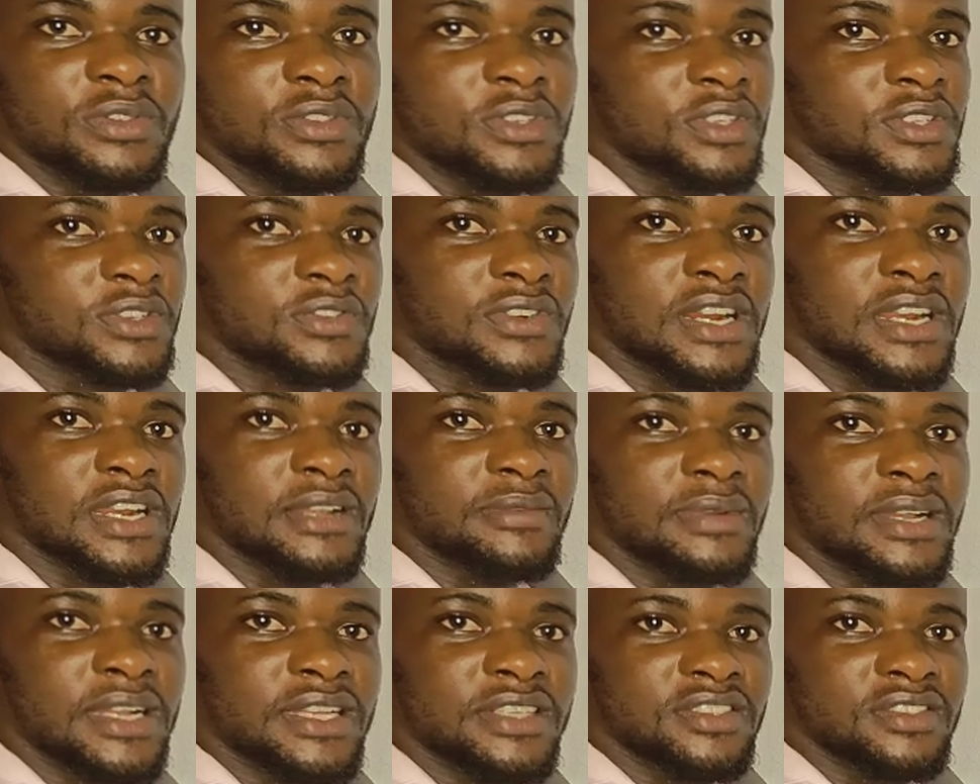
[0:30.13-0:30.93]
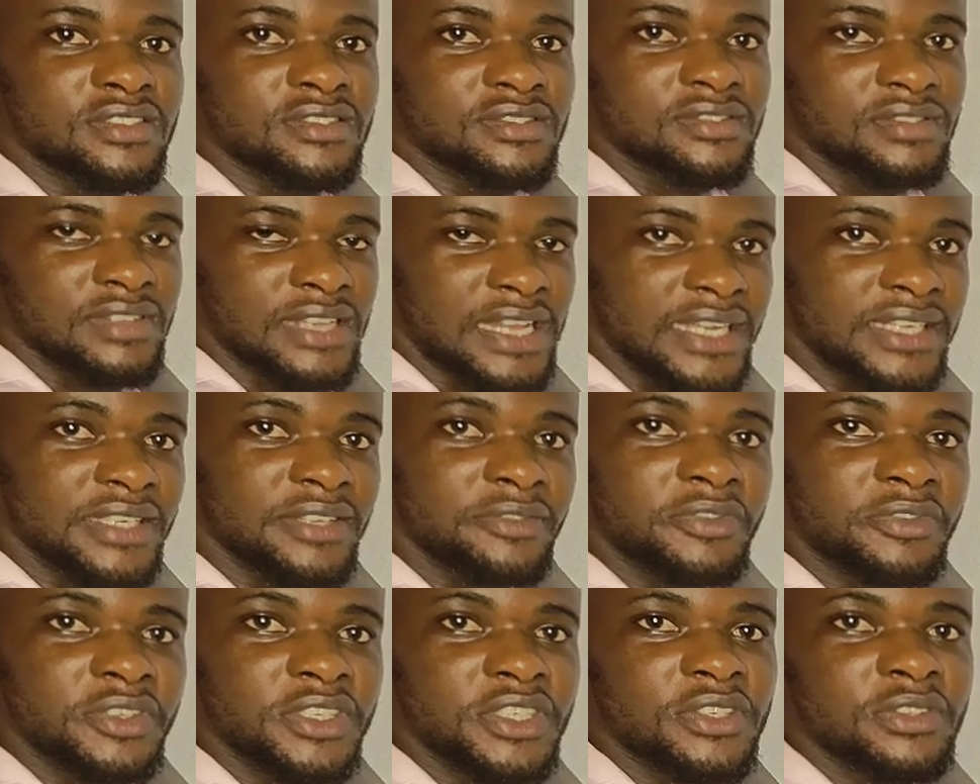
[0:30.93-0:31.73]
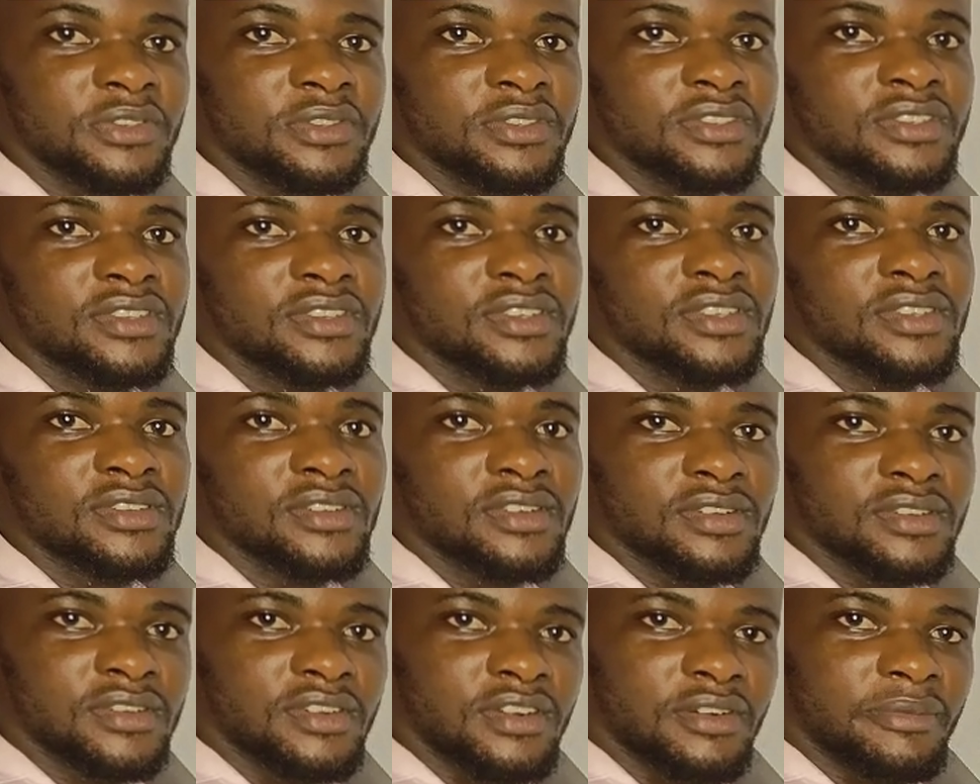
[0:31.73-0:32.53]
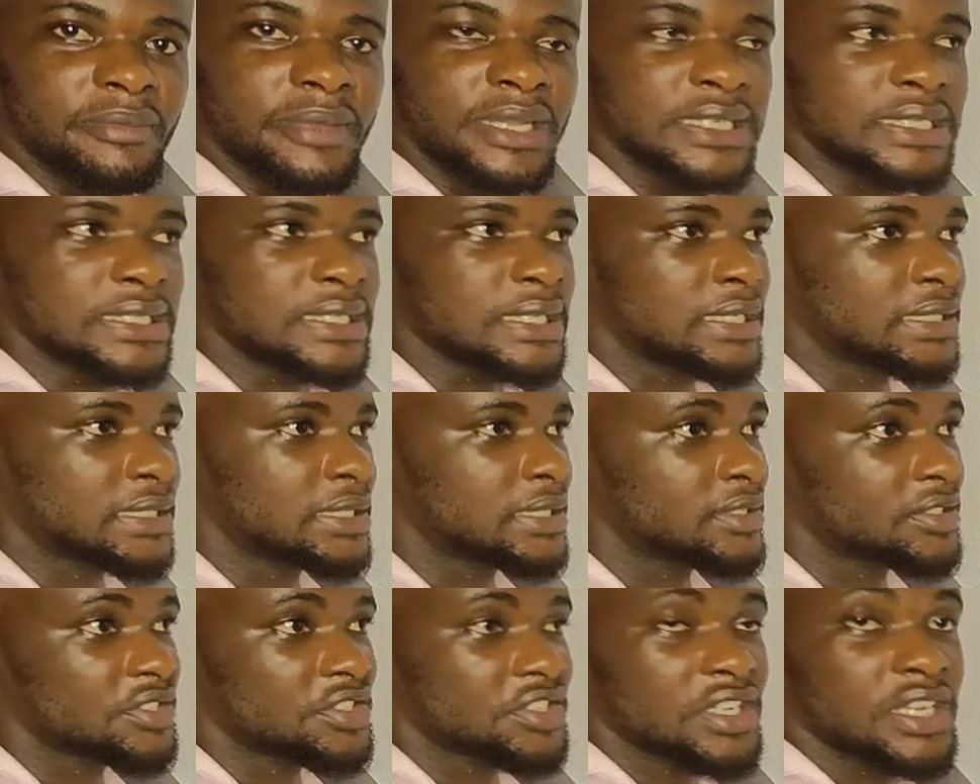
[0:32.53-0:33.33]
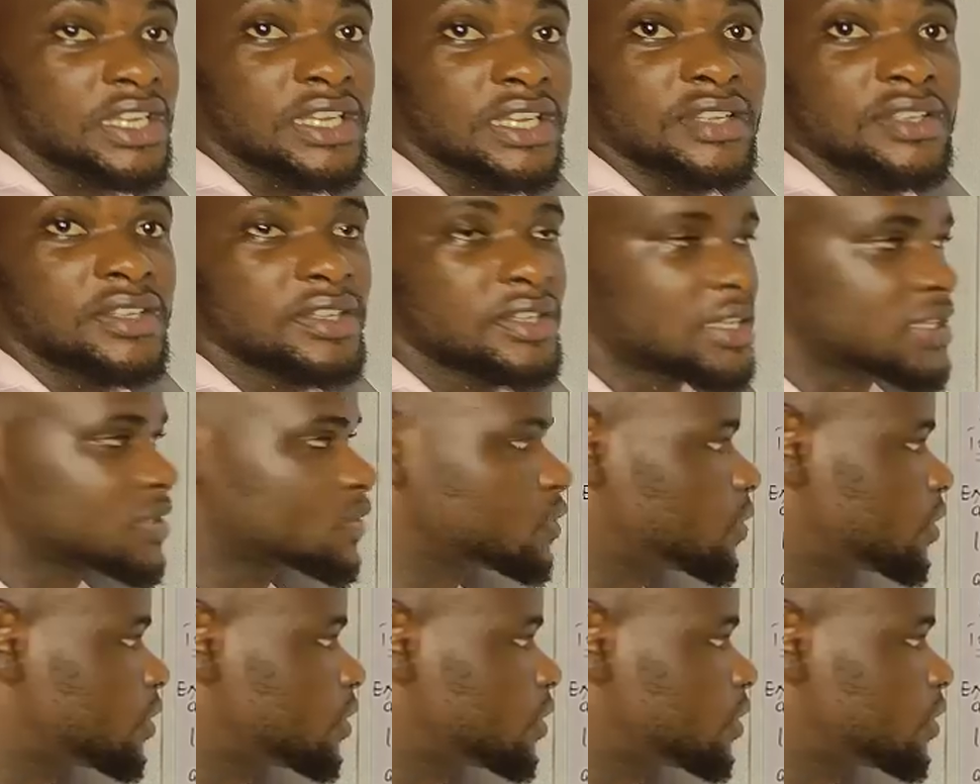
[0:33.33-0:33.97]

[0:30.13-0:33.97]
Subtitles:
to subscribe and like the video, comment, and then share as